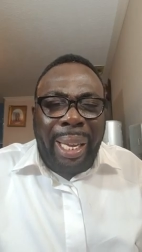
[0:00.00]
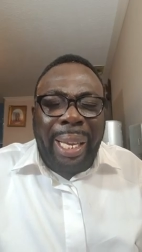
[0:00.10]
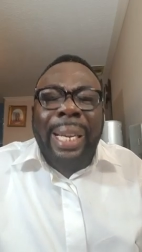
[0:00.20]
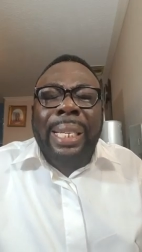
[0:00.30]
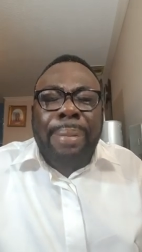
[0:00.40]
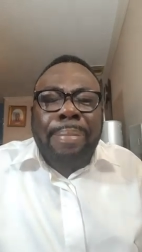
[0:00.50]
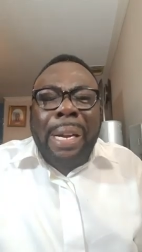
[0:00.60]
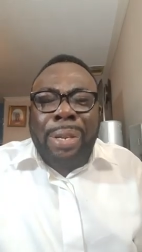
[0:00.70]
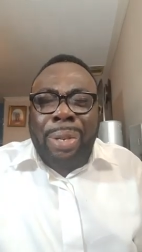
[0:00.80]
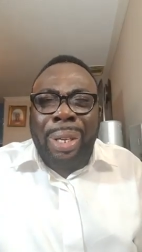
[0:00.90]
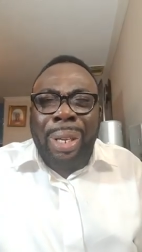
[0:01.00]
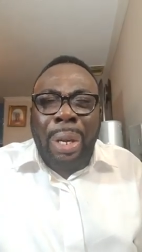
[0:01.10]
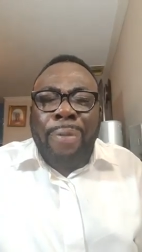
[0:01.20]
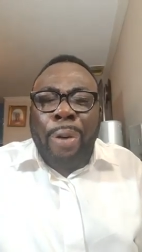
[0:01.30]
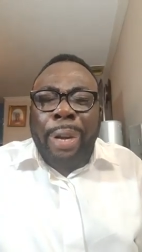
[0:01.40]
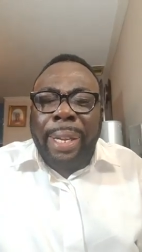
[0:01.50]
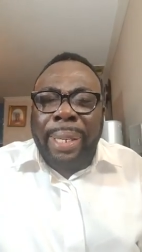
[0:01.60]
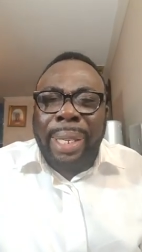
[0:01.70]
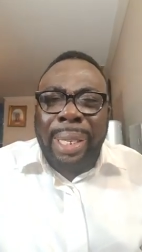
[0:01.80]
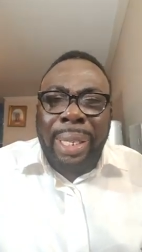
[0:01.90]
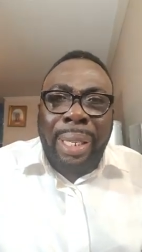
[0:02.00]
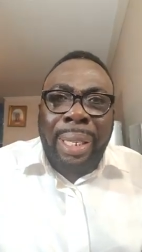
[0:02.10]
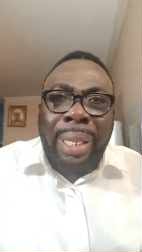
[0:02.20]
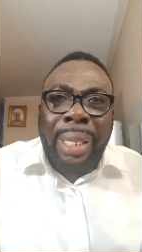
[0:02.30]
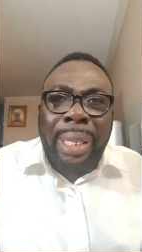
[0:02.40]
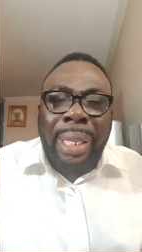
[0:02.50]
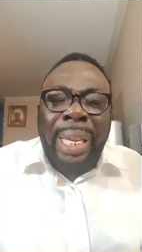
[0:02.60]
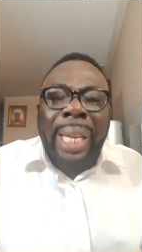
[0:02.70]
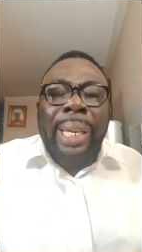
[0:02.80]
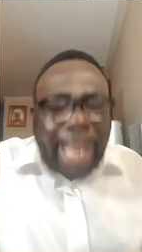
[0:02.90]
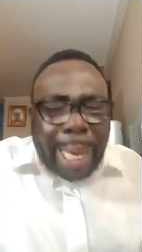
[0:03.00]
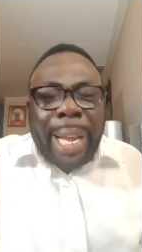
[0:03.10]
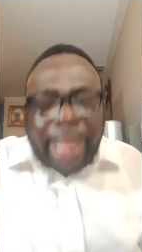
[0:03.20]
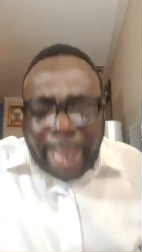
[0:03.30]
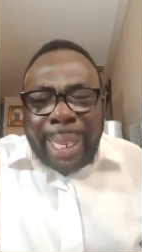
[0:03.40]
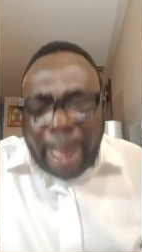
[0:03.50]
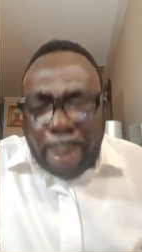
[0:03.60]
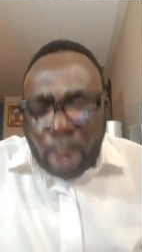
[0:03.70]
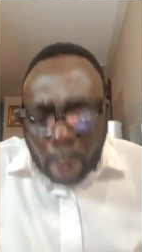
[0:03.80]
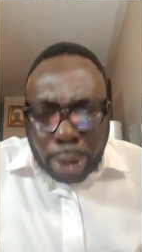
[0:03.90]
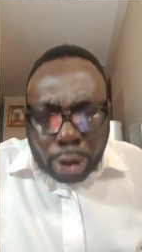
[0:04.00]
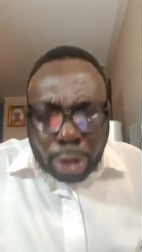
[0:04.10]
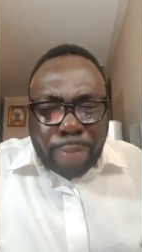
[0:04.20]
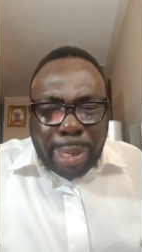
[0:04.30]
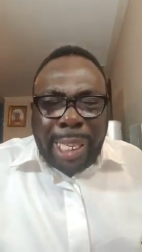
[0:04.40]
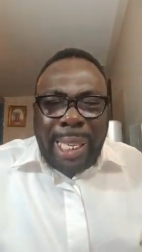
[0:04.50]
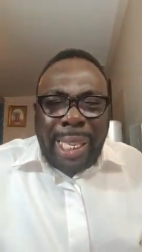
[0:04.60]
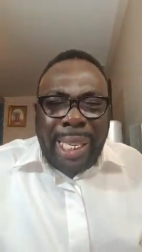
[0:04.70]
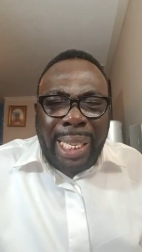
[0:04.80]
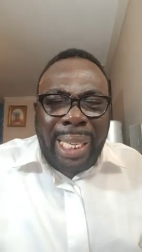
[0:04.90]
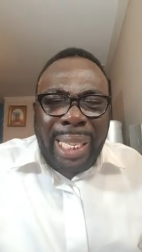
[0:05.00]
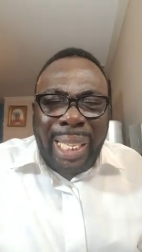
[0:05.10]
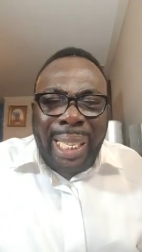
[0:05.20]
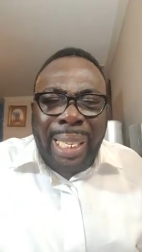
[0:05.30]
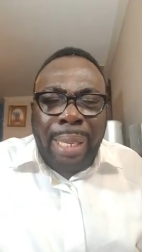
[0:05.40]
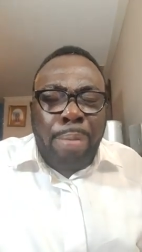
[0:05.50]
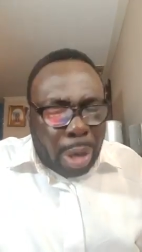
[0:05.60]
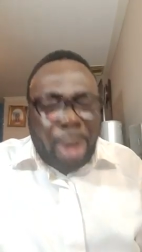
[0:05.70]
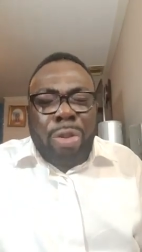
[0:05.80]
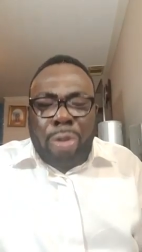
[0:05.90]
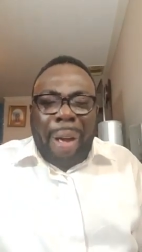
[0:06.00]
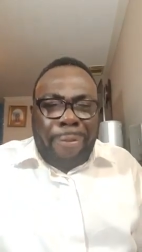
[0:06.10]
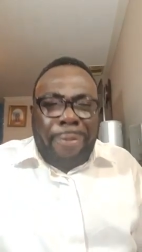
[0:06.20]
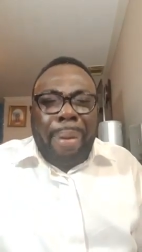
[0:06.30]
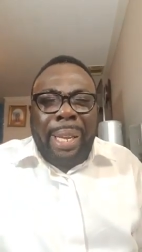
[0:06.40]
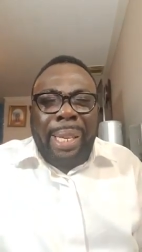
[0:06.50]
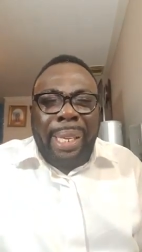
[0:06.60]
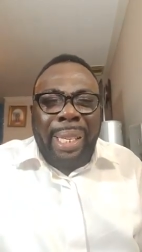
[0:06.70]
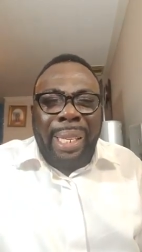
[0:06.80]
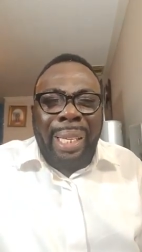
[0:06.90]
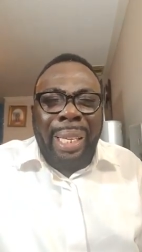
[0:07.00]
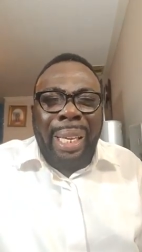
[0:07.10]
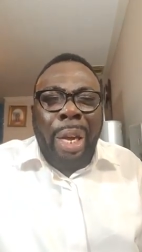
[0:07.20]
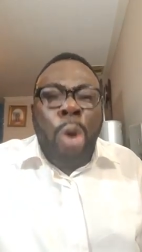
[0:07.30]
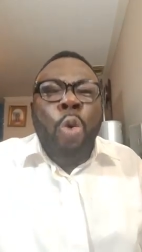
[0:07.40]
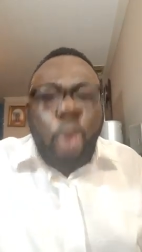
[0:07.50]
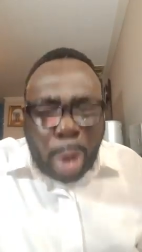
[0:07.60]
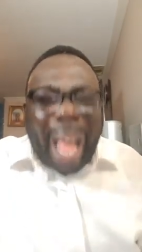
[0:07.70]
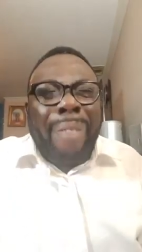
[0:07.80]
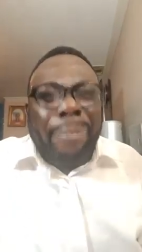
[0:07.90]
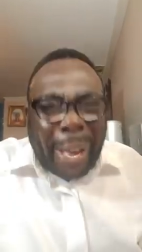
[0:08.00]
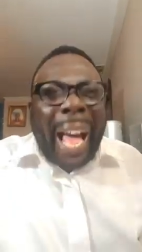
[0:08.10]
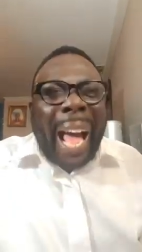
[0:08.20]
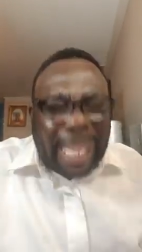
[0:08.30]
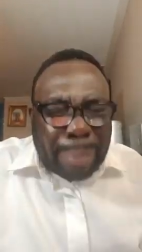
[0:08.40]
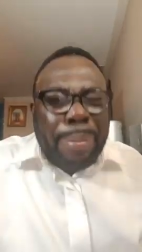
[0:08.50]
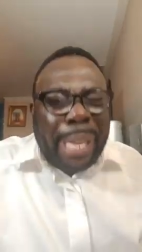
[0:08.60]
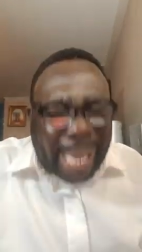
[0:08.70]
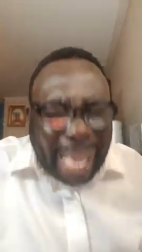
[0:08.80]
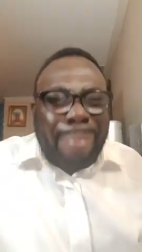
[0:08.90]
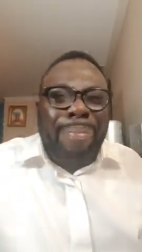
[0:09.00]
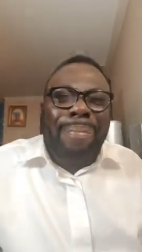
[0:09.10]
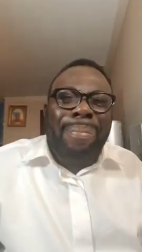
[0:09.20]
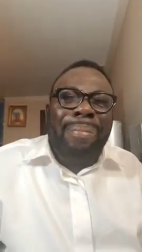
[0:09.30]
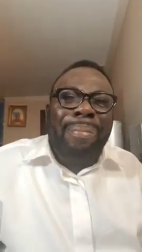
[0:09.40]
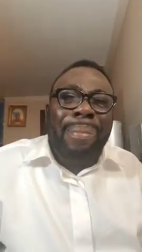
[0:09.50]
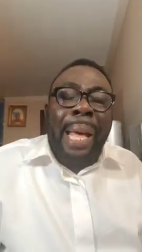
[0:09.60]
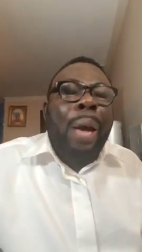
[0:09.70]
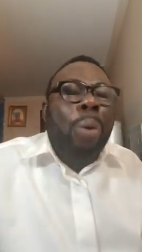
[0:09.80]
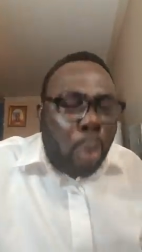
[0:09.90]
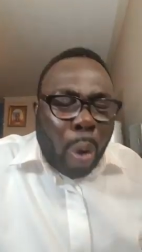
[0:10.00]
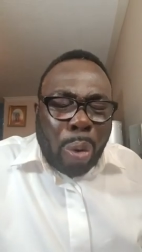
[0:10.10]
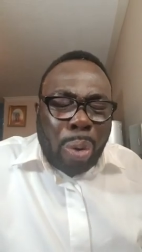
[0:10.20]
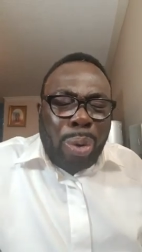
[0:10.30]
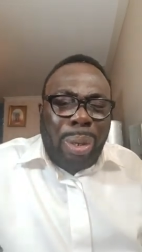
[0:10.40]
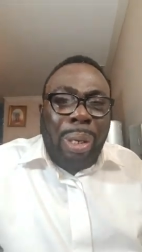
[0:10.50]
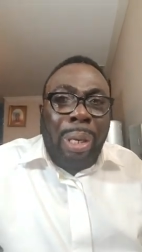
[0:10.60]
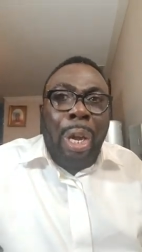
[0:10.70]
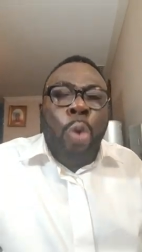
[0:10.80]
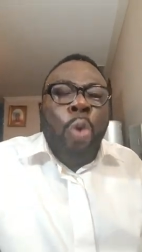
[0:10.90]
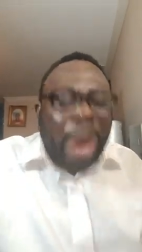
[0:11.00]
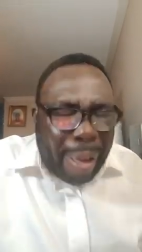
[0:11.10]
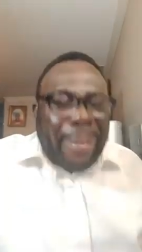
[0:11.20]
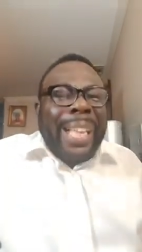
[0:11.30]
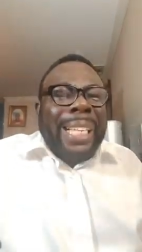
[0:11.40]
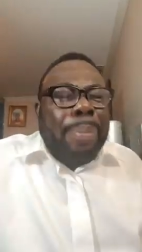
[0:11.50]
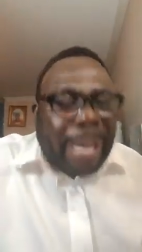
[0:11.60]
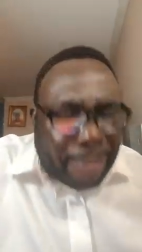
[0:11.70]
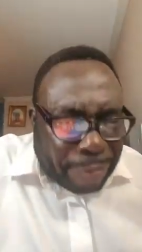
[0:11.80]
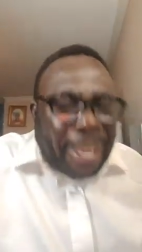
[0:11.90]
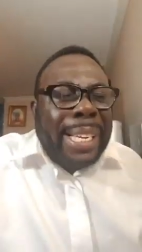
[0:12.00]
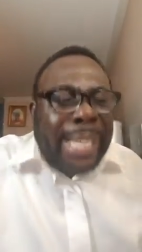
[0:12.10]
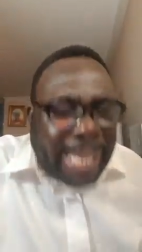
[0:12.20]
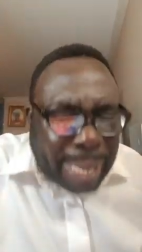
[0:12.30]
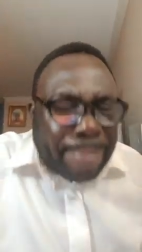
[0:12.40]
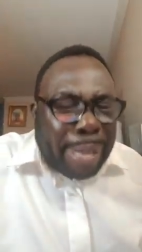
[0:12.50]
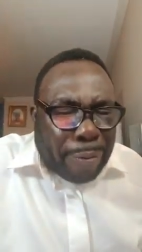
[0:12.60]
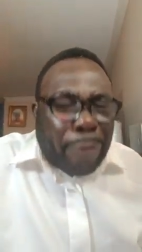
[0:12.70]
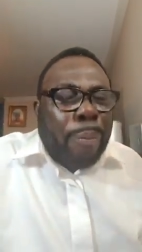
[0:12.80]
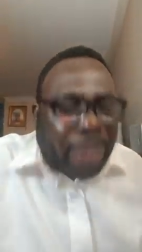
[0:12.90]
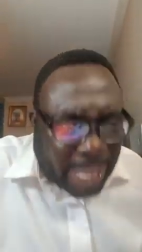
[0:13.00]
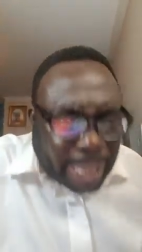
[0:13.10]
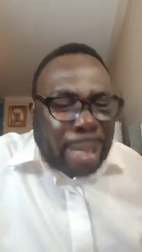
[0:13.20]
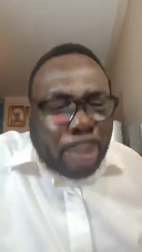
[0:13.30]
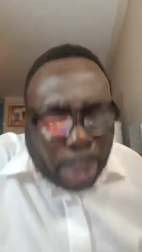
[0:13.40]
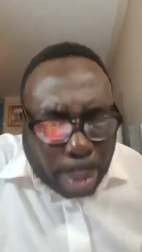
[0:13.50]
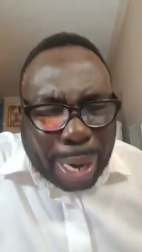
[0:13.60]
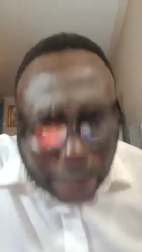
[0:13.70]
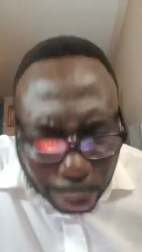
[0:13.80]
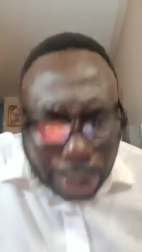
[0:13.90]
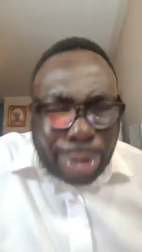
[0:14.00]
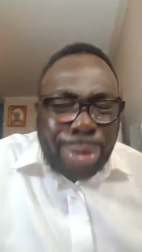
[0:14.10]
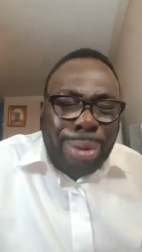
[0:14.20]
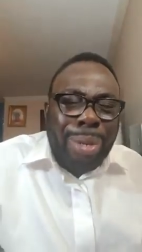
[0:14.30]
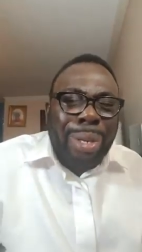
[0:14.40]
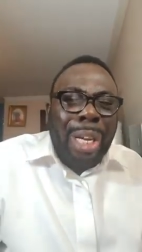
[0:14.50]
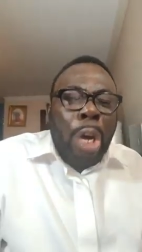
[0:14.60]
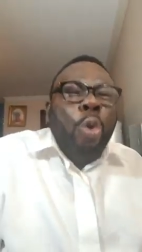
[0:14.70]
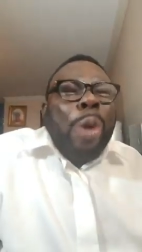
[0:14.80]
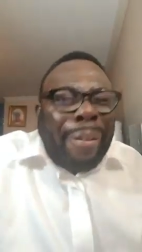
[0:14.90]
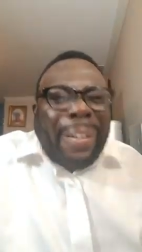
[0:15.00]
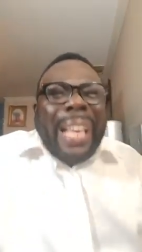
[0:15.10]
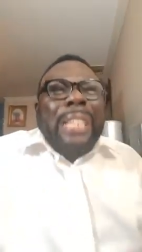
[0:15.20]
in this month of August, anything that belongs to me, belongs to my family, whoever has become a wall, whoever is preventing me from sitting upon my throne, whoever